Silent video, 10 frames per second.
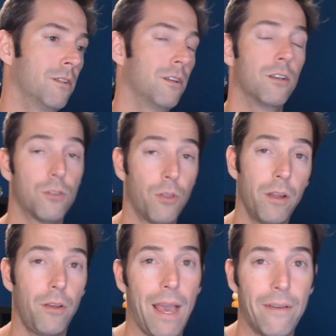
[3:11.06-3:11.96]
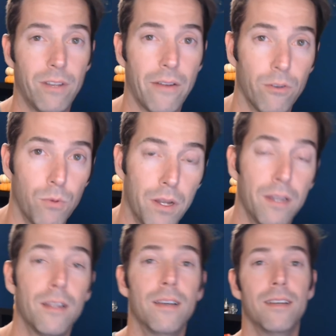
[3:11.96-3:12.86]
So there you have it, everyone.
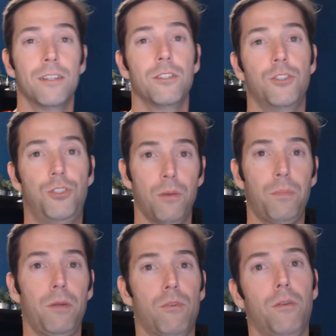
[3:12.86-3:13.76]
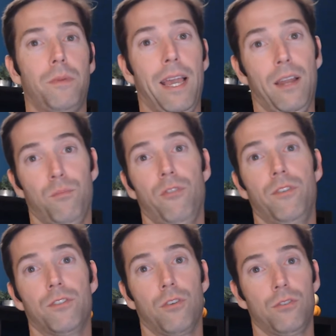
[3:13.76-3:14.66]
Jumping rope can improve your
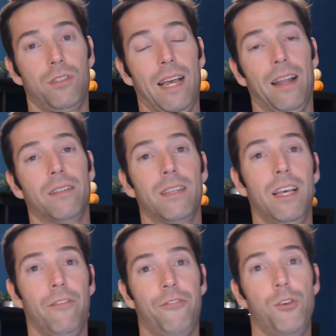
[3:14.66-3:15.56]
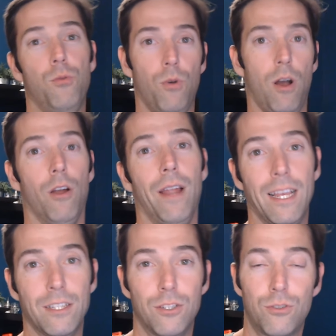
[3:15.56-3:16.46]
social status if you are a
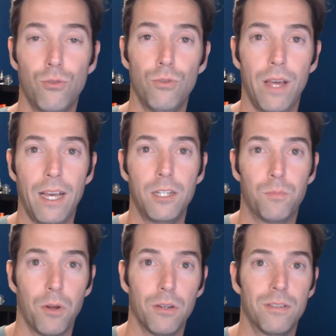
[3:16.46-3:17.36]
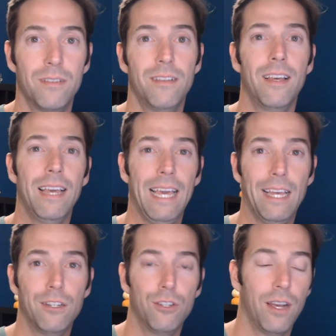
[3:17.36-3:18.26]
school-age person
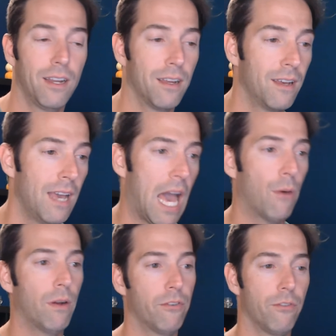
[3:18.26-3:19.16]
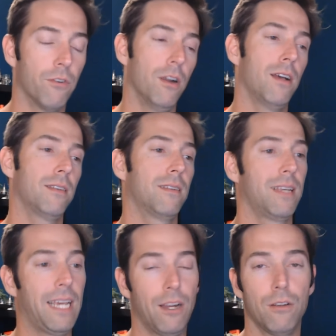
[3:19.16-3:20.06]
in China. However, for us
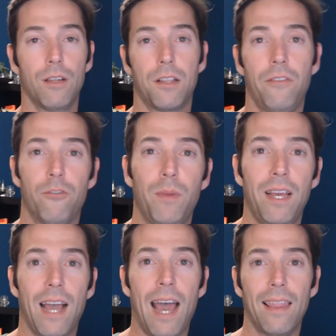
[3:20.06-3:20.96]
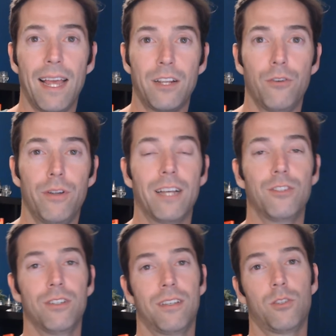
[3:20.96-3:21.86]
here, luckily for me, I like doing it
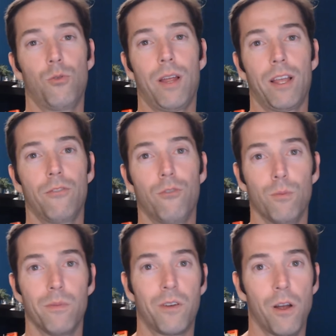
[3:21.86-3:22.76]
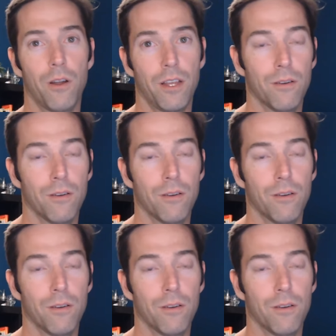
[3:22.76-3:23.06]
just as a regular form of cardio.